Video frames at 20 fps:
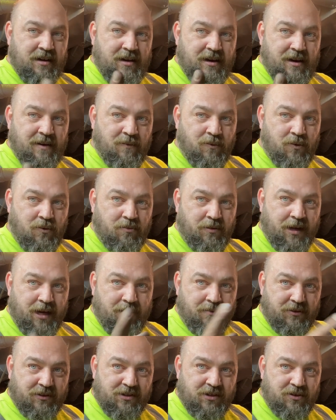and we'll be
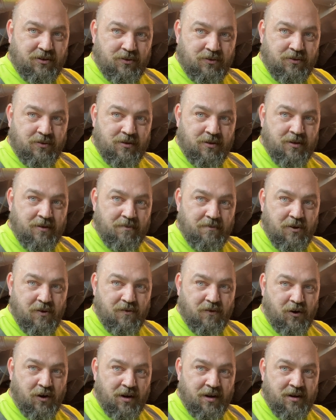able to move
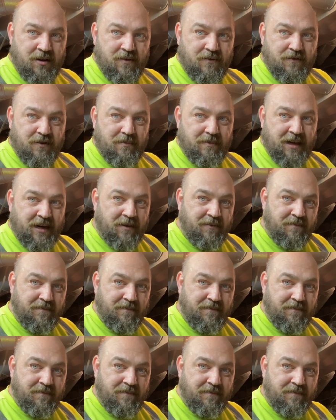on from there